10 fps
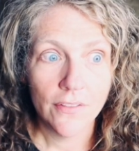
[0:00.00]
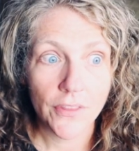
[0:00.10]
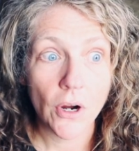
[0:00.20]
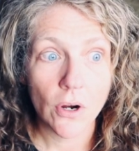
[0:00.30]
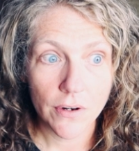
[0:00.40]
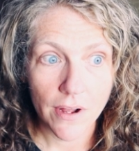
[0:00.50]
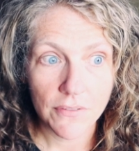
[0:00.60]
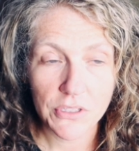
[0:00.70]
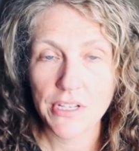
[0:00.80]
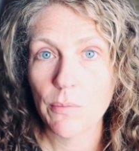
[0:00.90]
there are
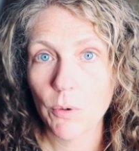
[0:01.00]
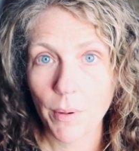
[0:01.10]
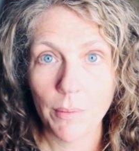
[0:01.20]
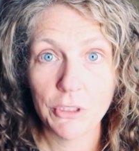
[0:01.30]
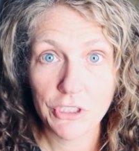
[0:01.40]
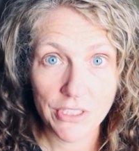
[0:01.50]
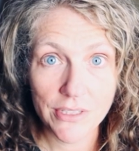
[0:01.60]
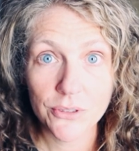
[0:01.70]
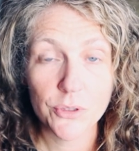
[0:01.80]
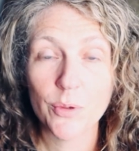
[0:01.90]
novels that were published
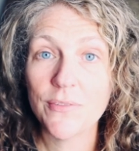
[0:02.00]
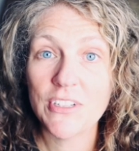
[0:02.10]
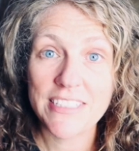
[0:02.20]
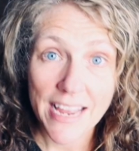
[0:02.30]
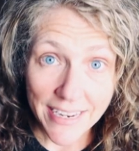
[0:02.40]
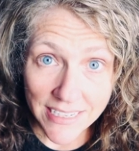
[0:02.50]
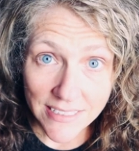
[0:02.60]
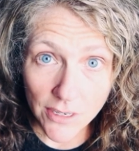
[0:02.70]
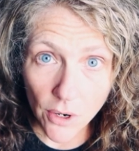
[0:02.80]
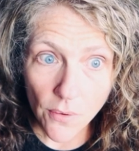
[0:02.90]
years or even decades
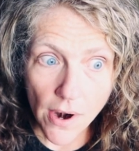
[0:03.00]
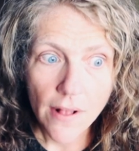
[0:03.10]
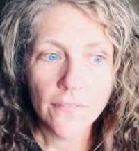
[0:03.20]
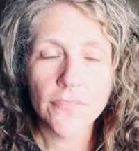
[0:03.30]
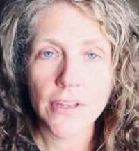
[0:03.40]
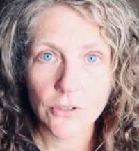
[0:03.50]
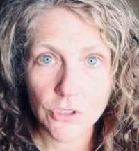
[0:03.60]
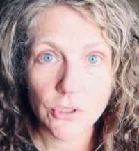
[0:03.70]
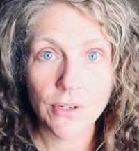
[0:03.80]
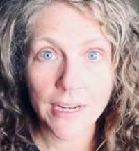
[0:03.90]
ago that are
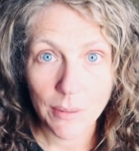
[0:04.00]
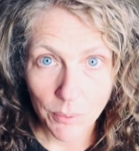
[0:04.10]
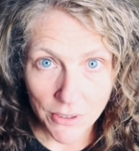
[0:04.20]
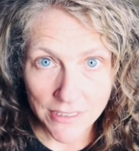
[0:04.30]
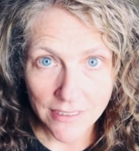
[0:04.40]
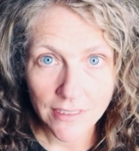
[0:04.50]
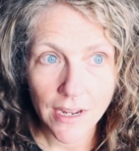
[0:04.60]
still getting printed.